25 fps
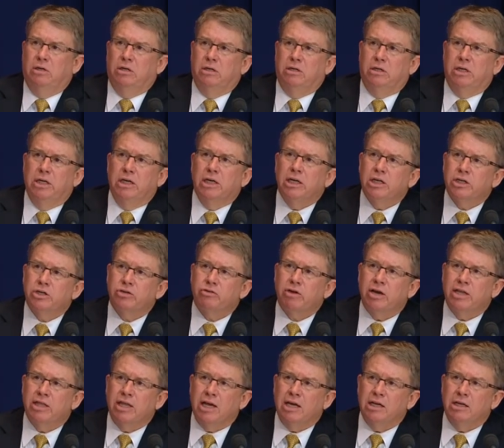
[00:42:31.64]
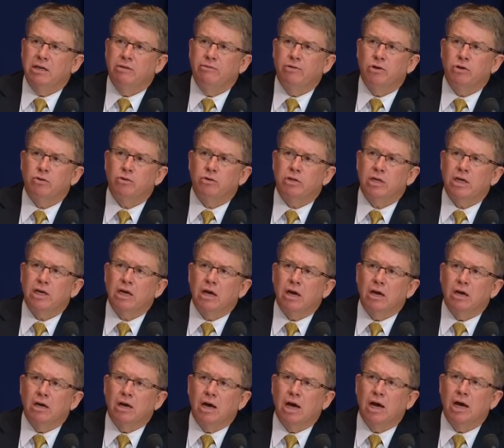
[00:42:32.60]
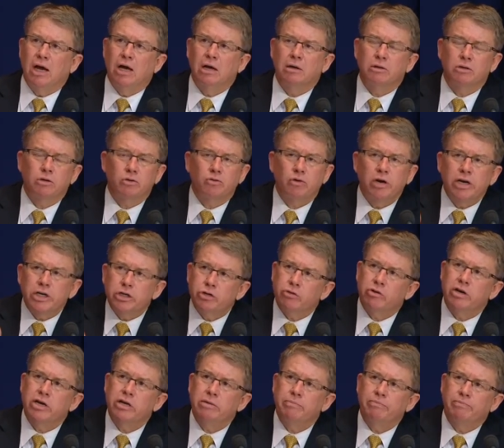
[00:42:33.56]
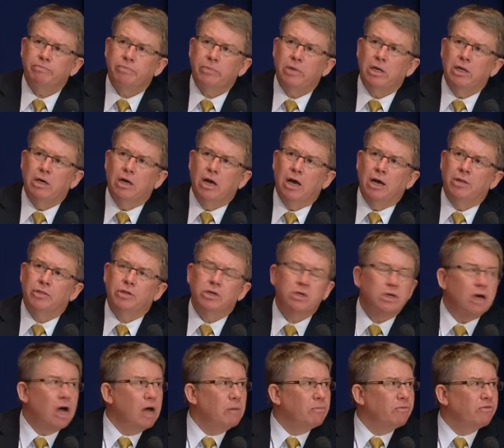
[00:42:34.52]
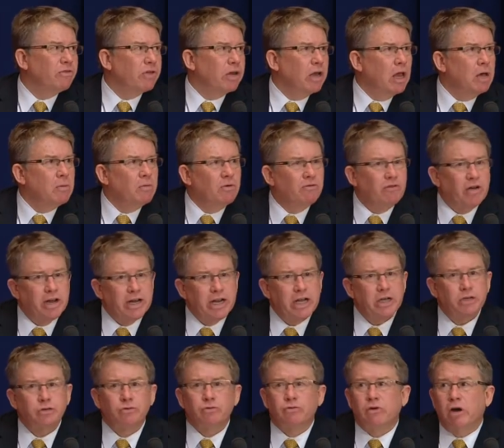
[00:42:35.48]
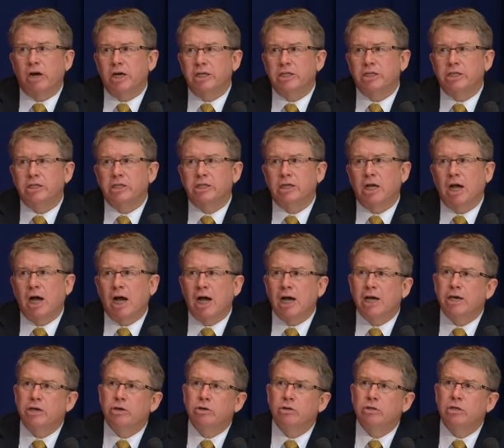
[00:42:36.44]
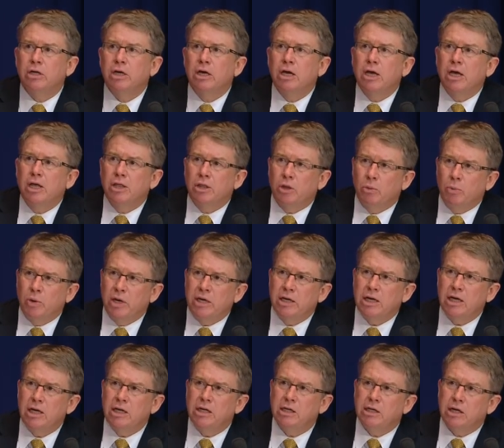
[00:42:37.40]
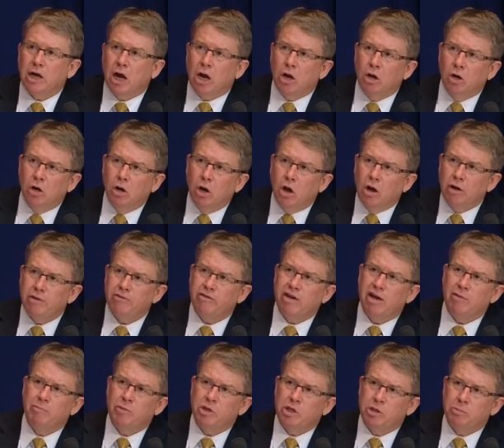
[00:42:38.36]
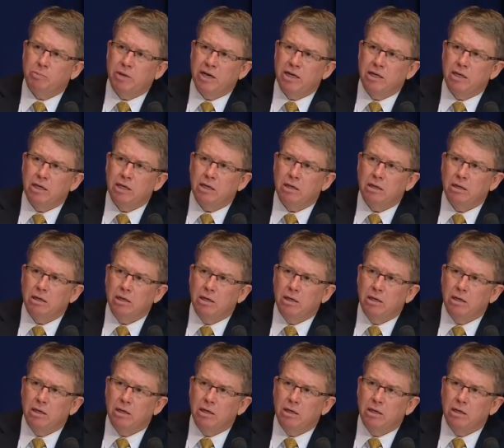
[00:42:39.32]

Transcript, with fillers: To illustrate that difficulty, uh, Treasury at the time of the global financial crisis, argued that we needed a lot of government spending